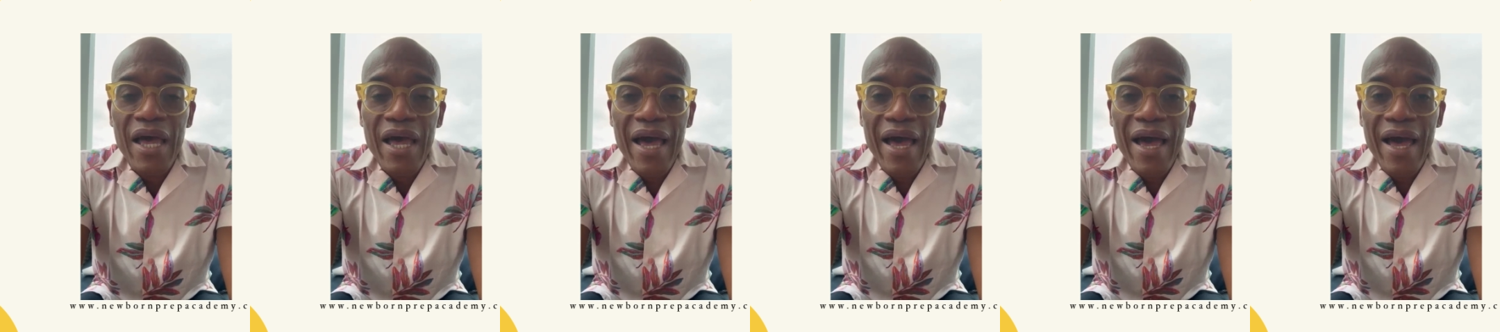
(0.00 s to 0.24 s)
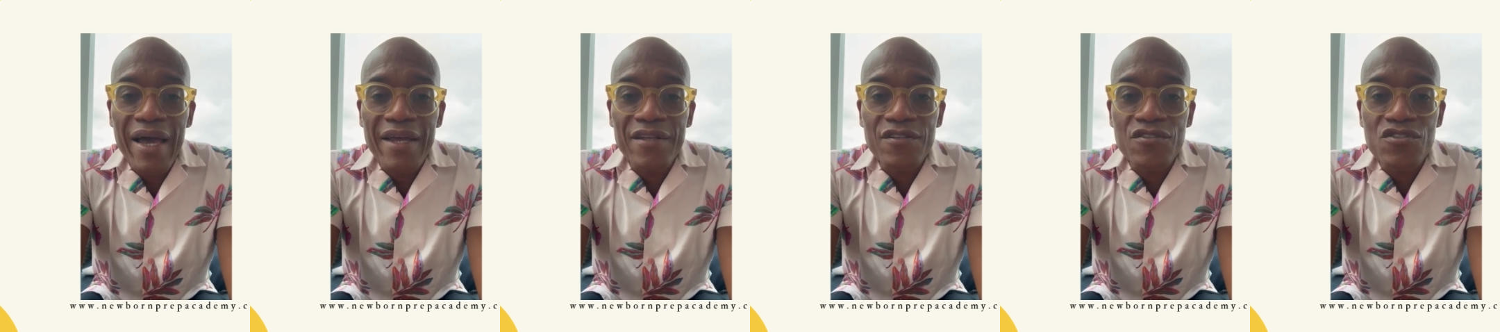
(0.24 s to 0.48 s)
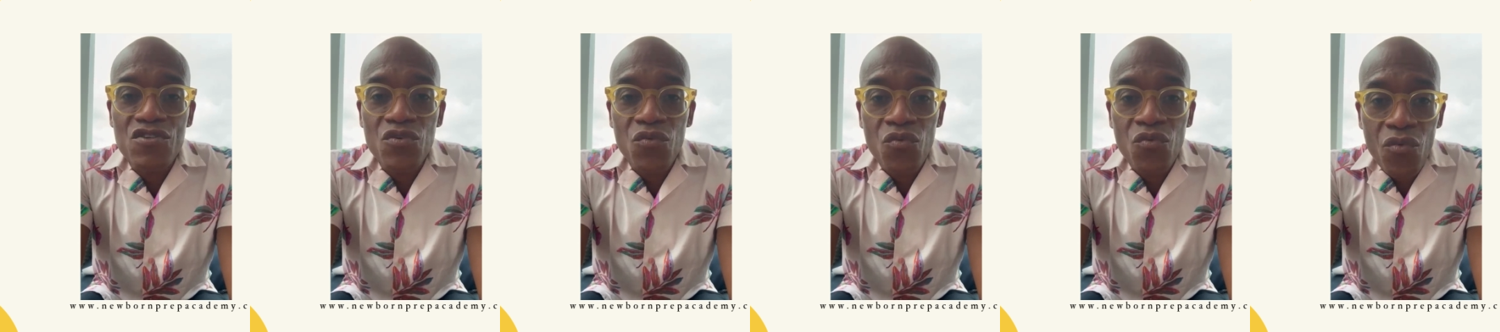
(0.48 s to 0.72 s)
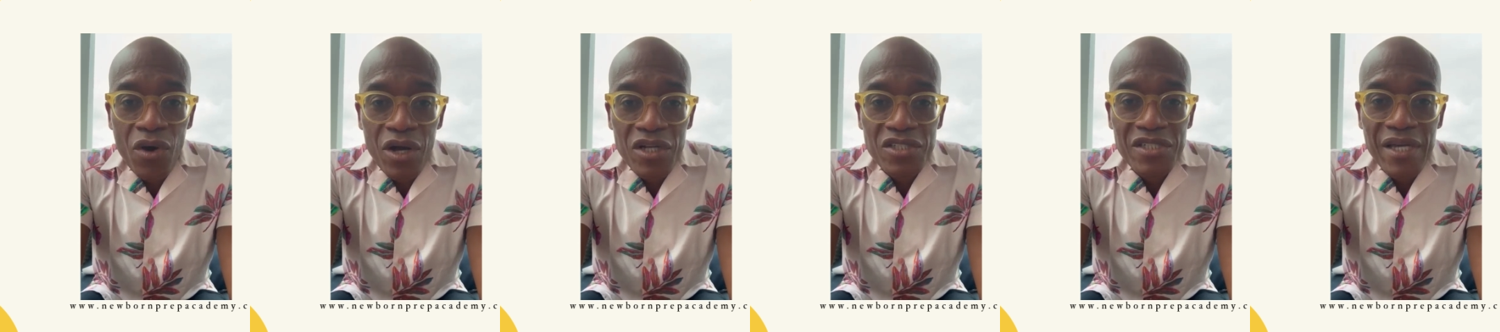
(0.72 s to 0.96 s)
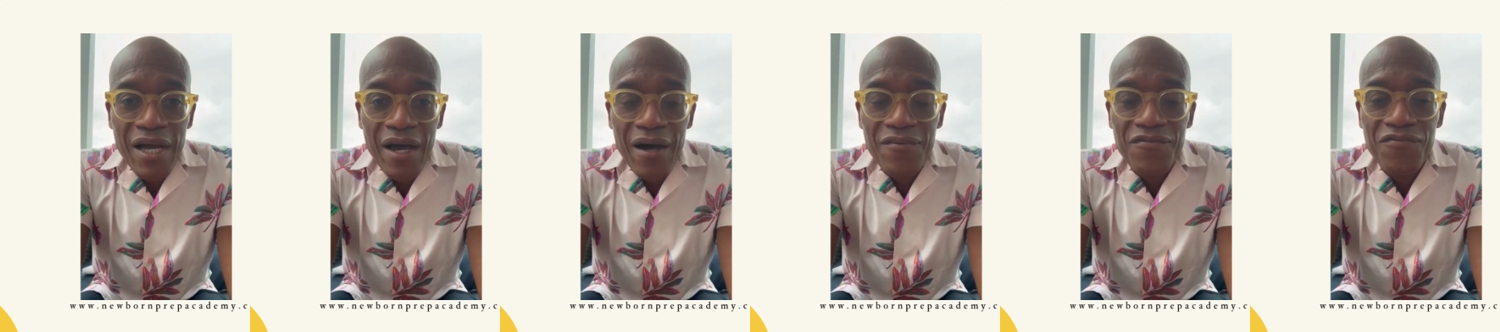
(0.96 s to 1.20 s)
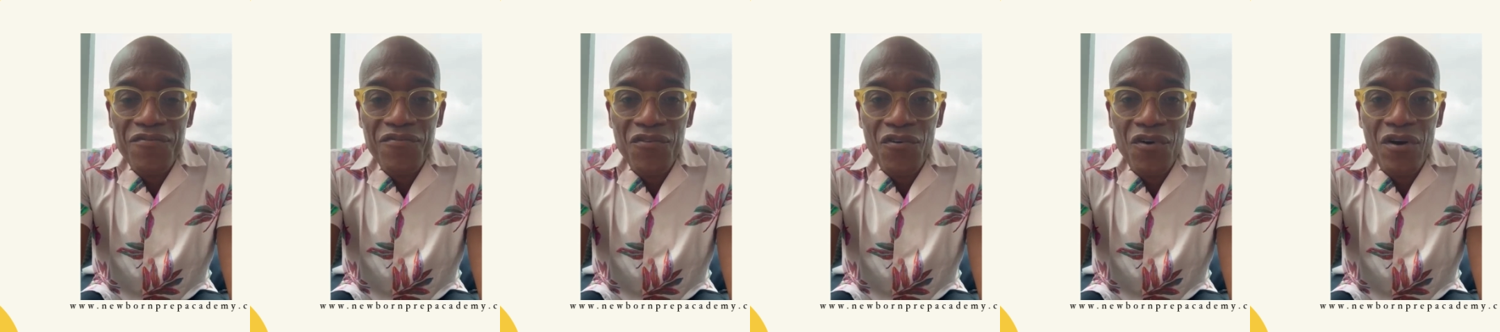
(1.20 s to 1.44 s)
and to watch
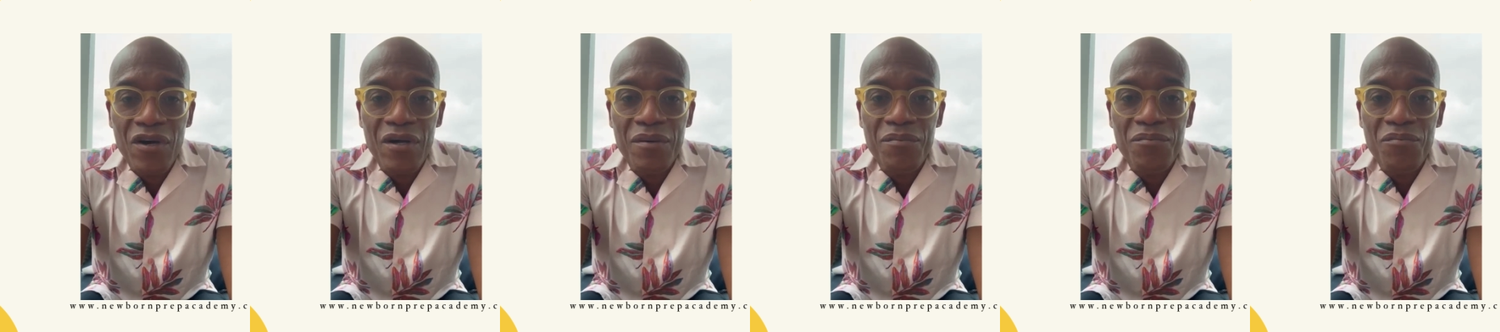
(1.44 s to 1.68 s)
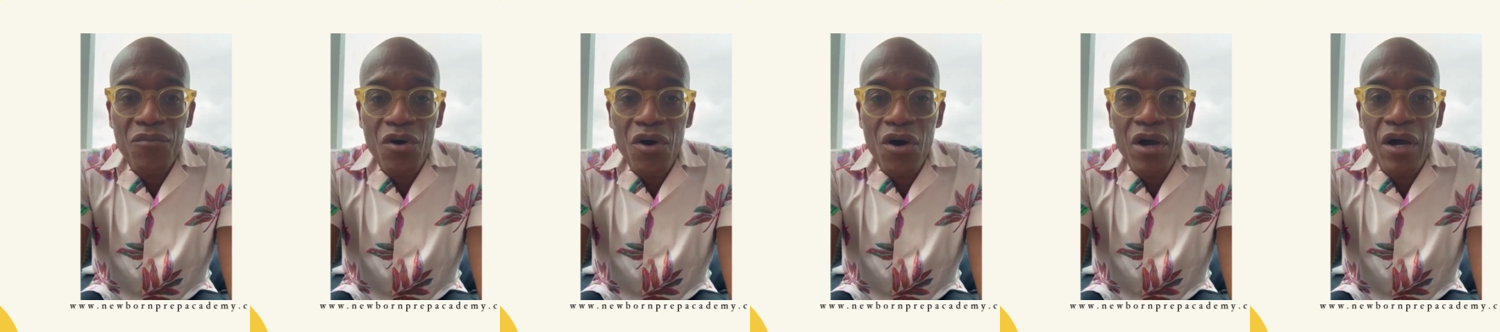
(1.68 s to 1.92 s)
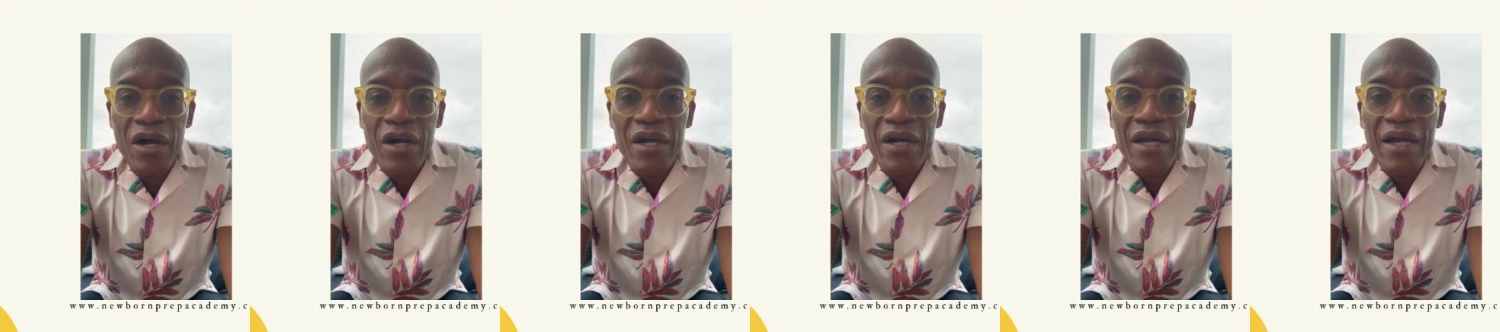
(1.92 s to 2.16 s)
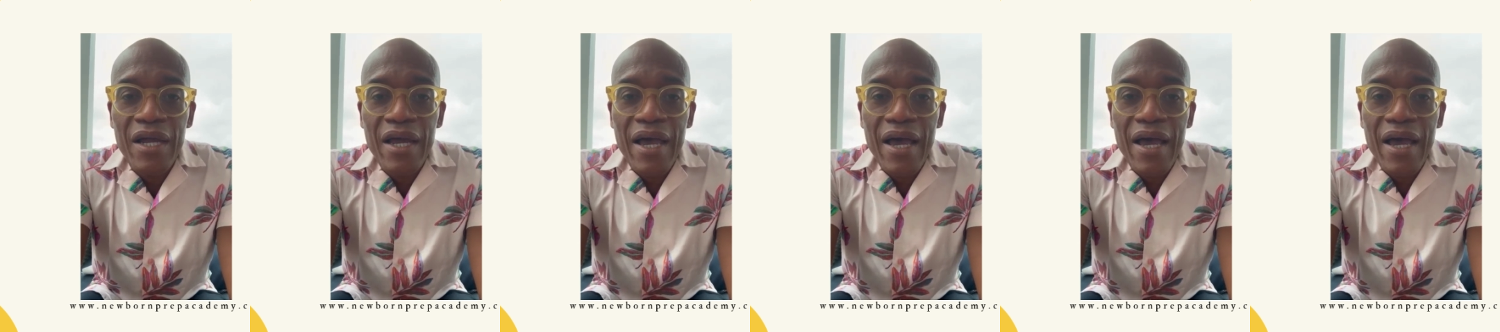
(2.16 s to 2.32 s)
out for more